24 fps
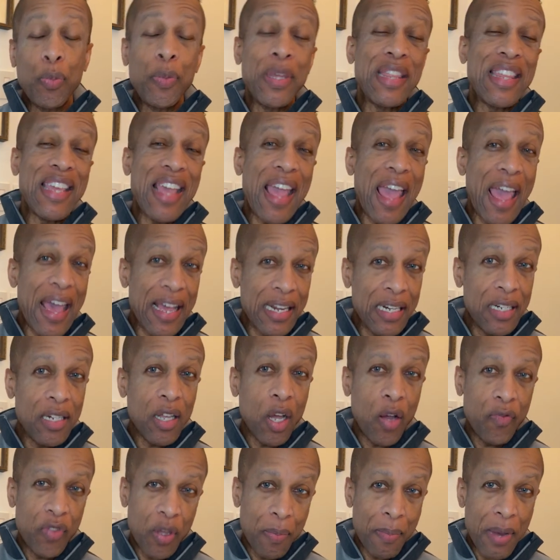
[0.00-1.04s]
the end
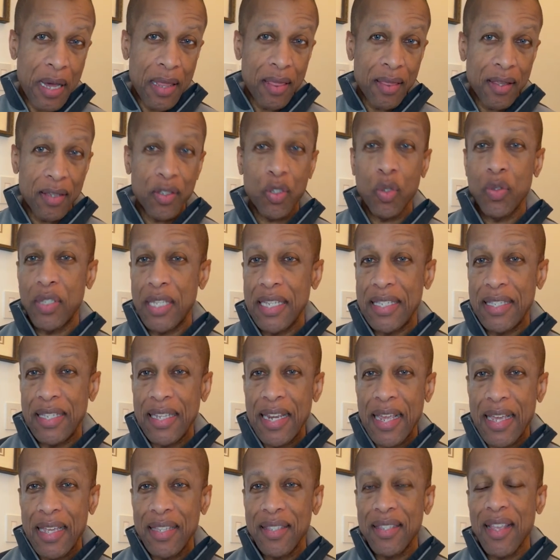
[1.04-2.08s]
of the month. So 60
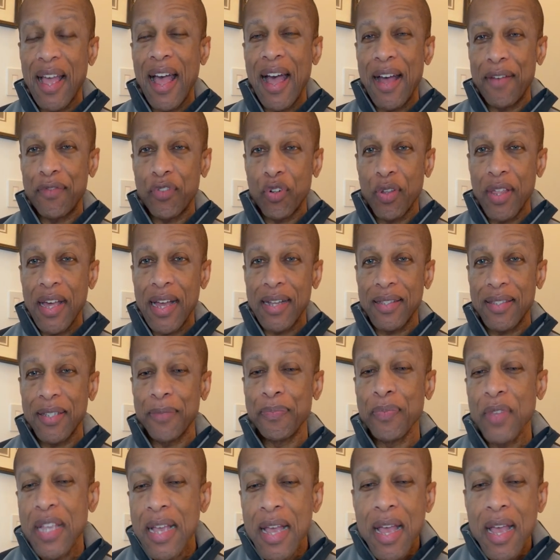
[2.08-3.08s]
days after that.